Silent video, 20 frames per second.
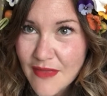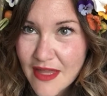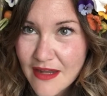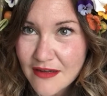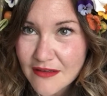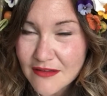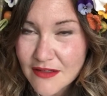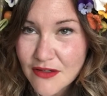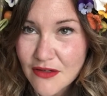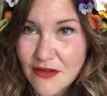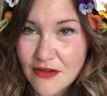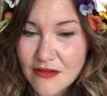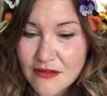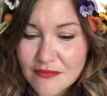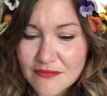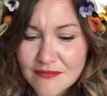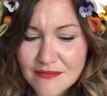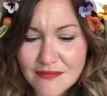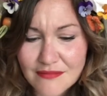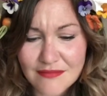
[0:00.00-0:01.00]
and a little,
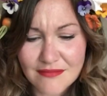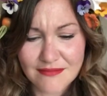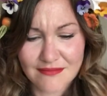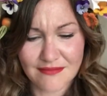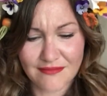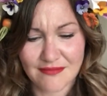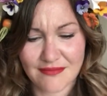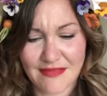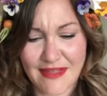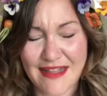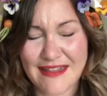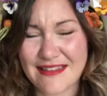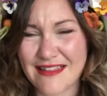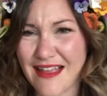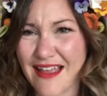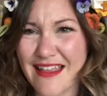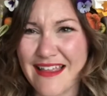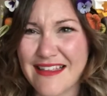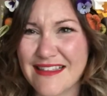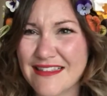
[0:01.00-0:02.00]
it's
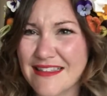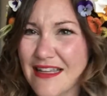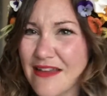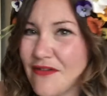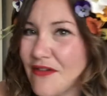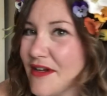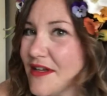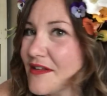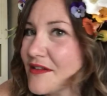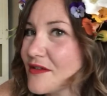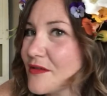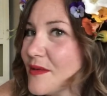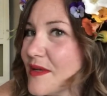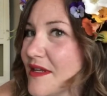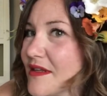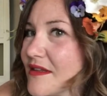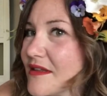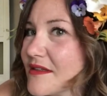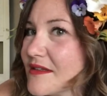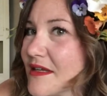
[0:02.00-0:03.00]
like savory and sweet
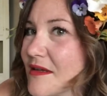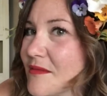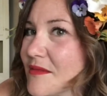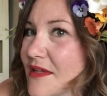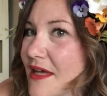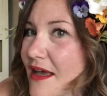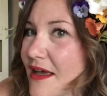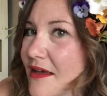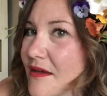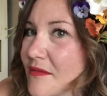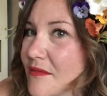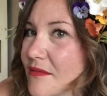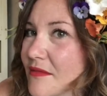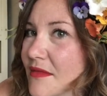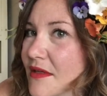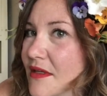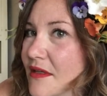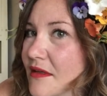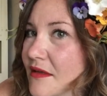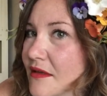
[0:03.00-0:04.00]
at the same time.
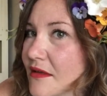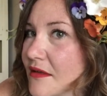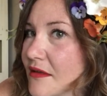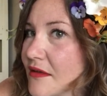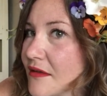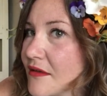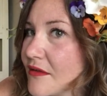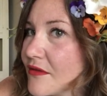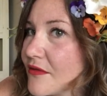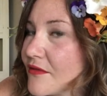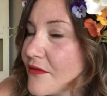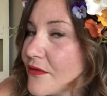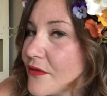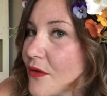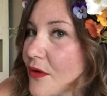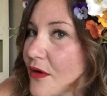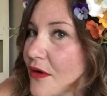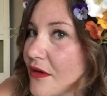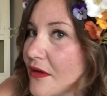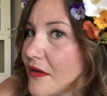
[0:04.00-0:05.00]

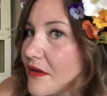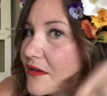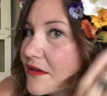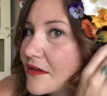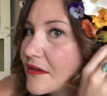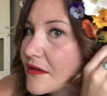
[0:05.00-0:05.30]
Floral,